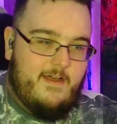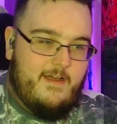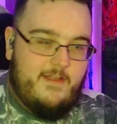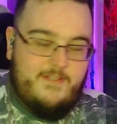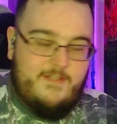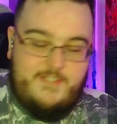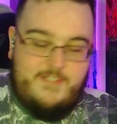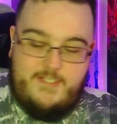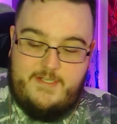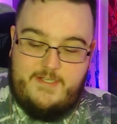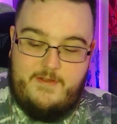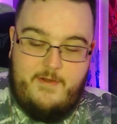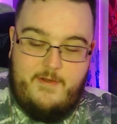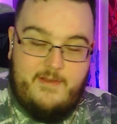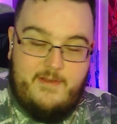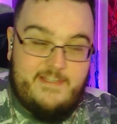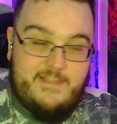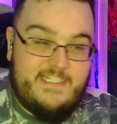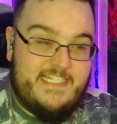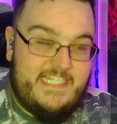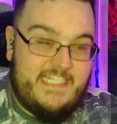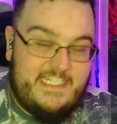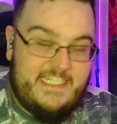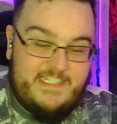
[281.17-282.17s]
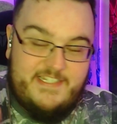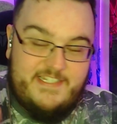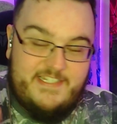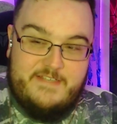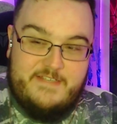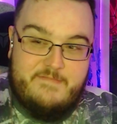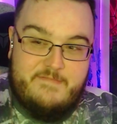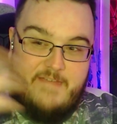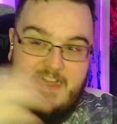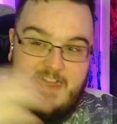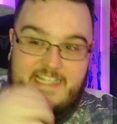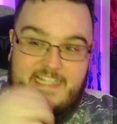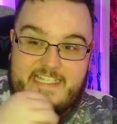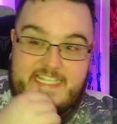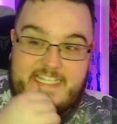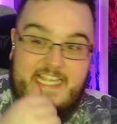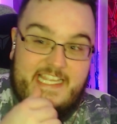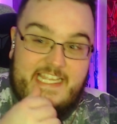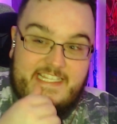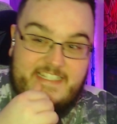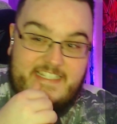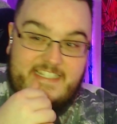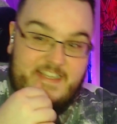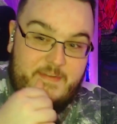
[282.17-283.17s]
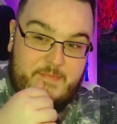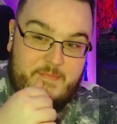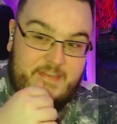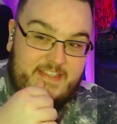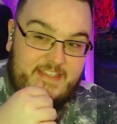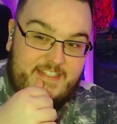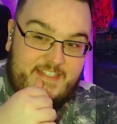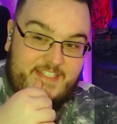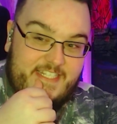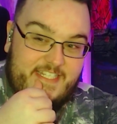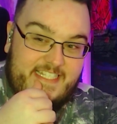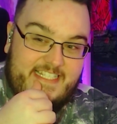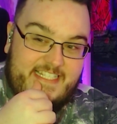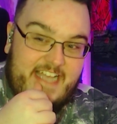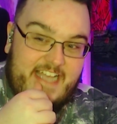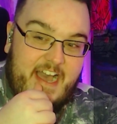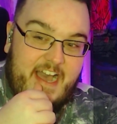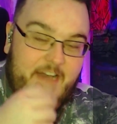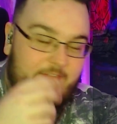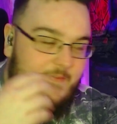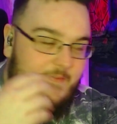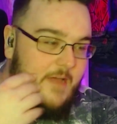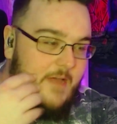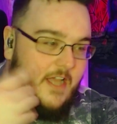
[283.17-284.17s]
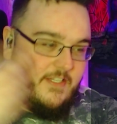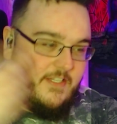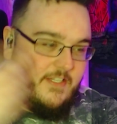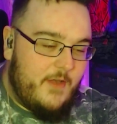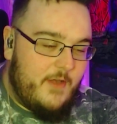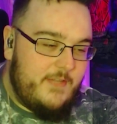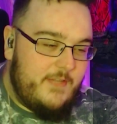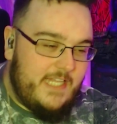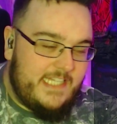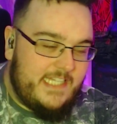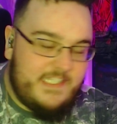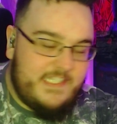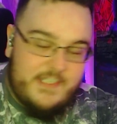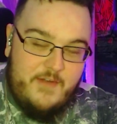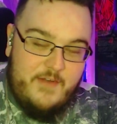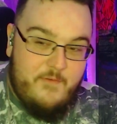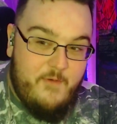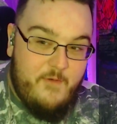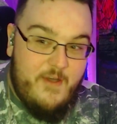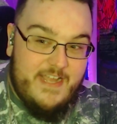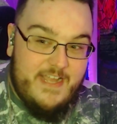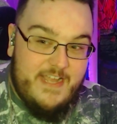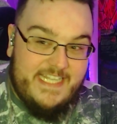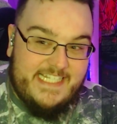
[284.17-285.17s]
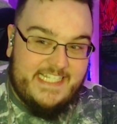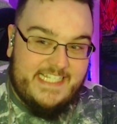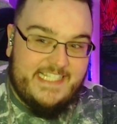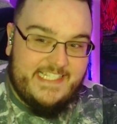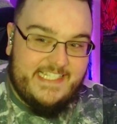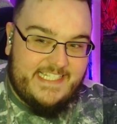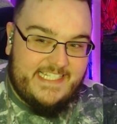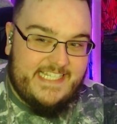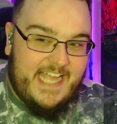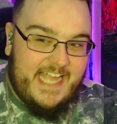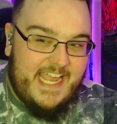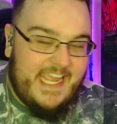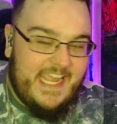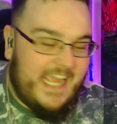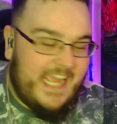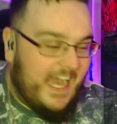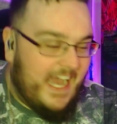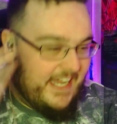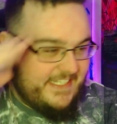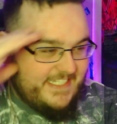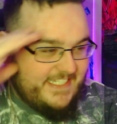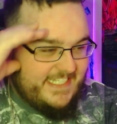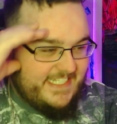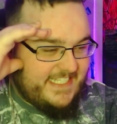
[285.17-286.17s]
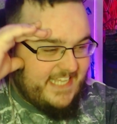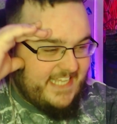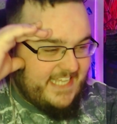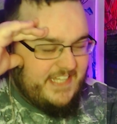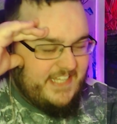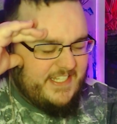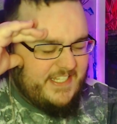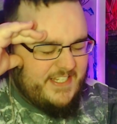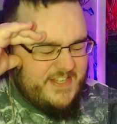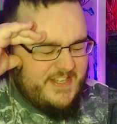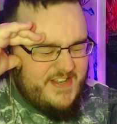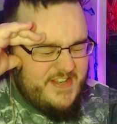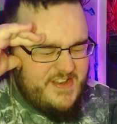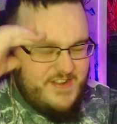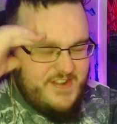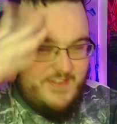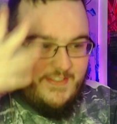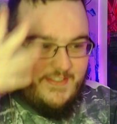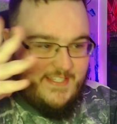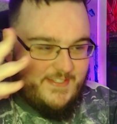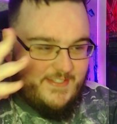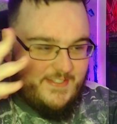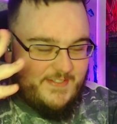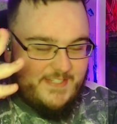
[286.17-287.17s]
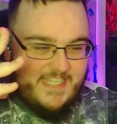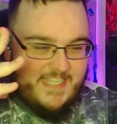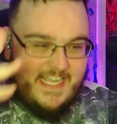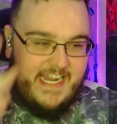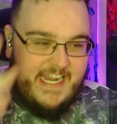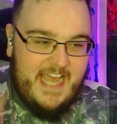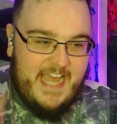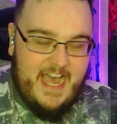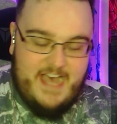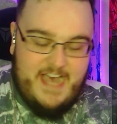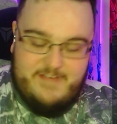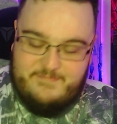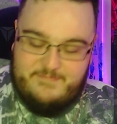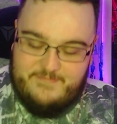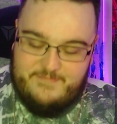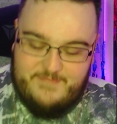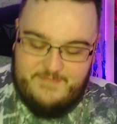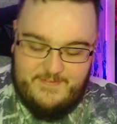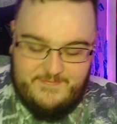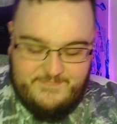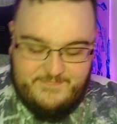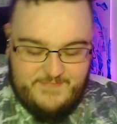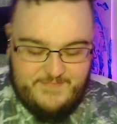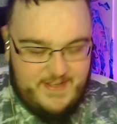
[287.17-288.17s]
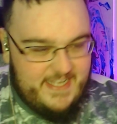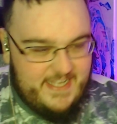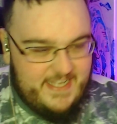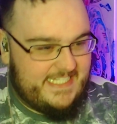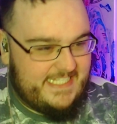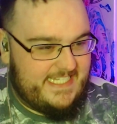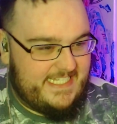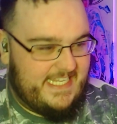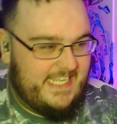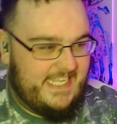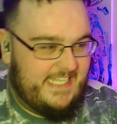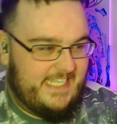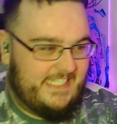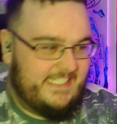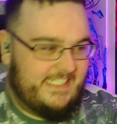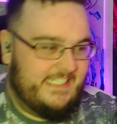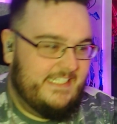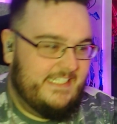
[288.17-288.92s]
Do you know, I was literally about to say he's going to beat the shit out of me. I, I, I, don't know why I didn't say it. I just I just knew this was going to happen, for fuck's sake.